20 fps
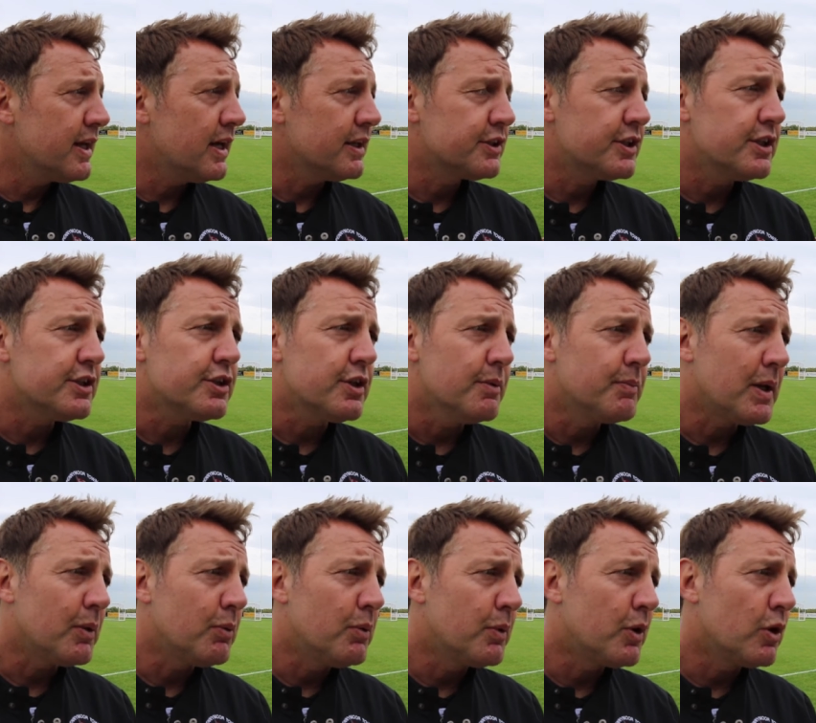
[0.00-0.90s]
that system
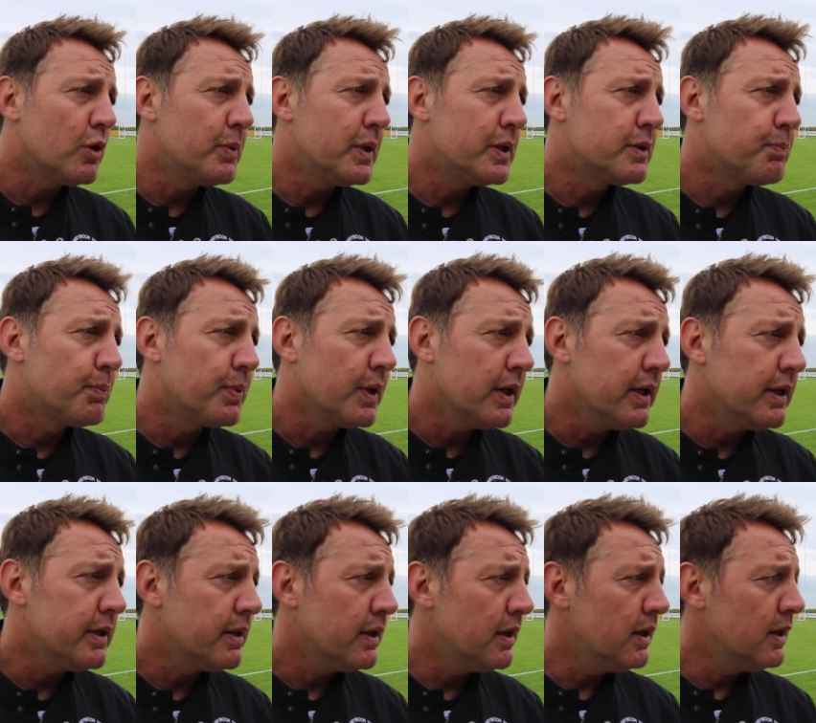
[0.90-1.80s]
that we're going to be
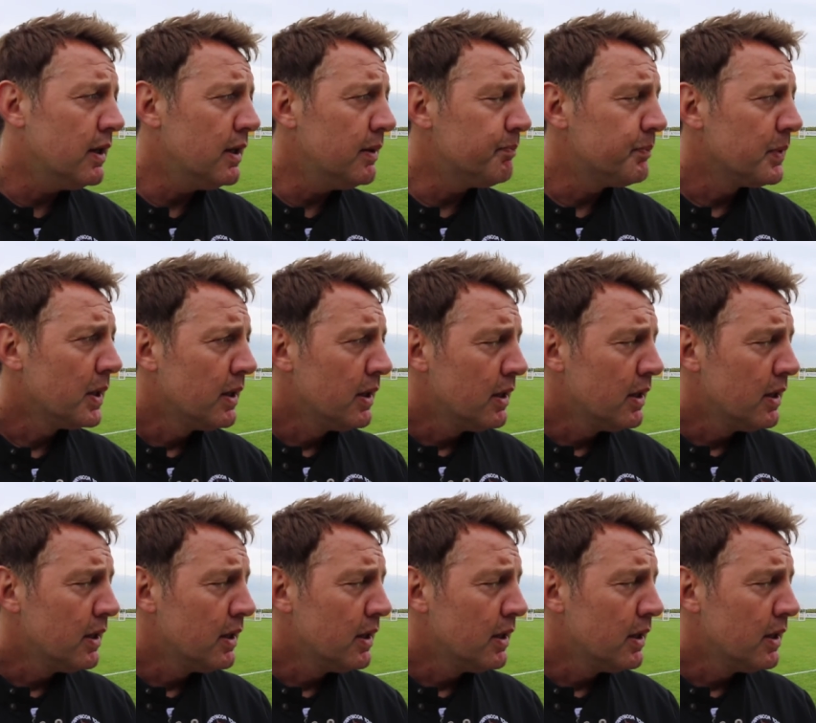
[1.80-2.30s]
playing.